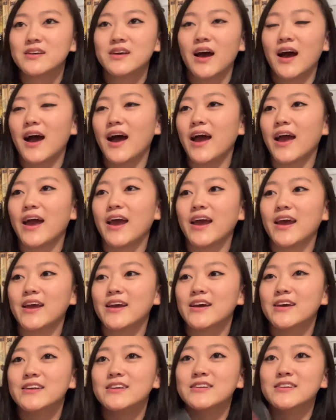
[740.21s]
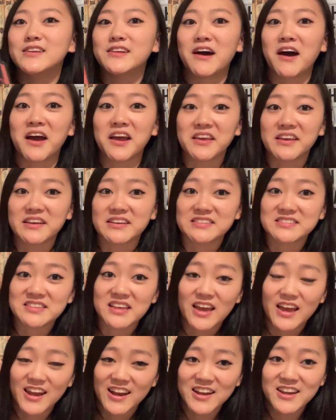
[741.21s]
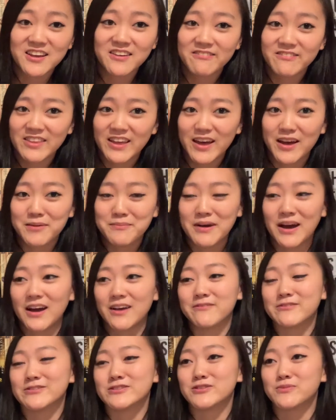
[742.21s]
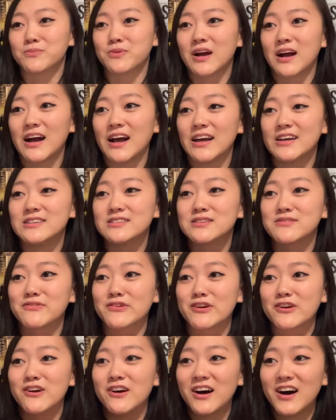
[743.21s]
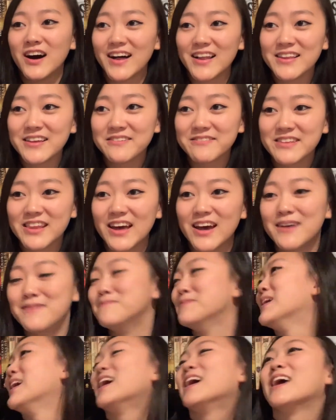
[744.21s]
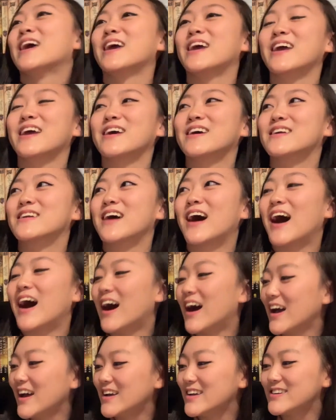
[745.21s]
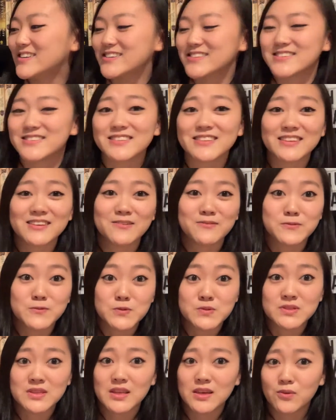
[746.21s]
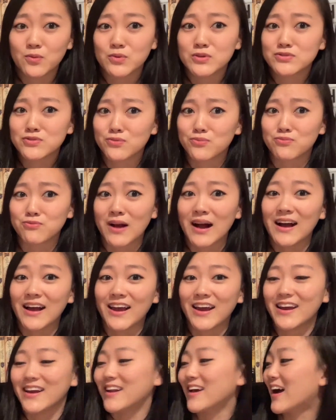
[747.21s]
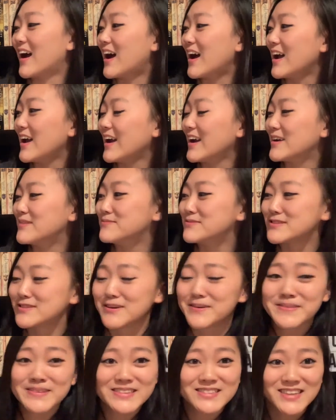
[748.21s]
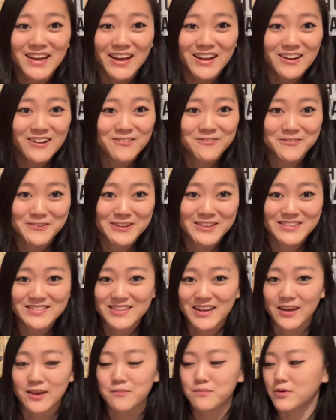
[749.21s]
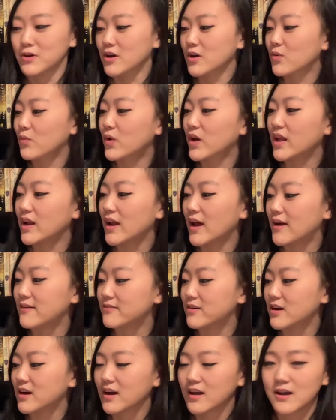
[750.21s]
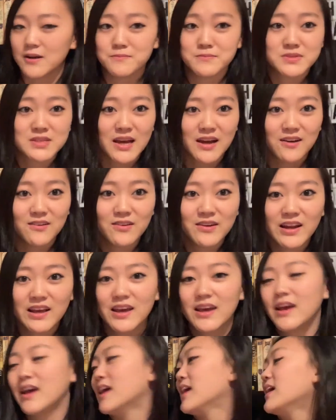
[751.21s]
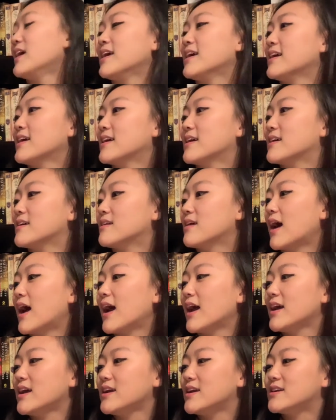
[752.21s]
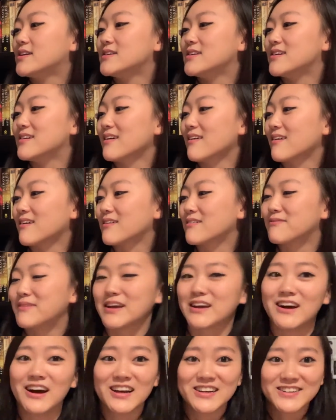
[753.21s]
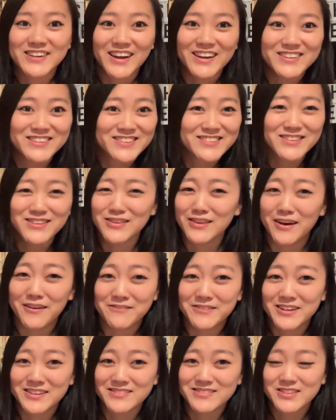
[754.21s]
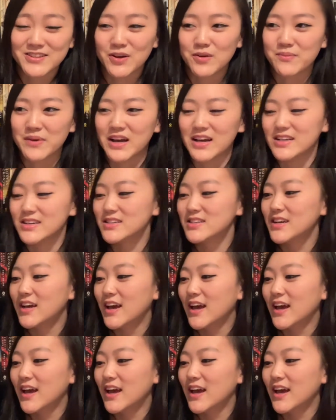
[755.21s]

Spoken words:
I did not guess any of them. I was surprised for all of them, and it was a ride. I am so excited for the second book whenever it comes out, and oh my gosh, I just loved it so much.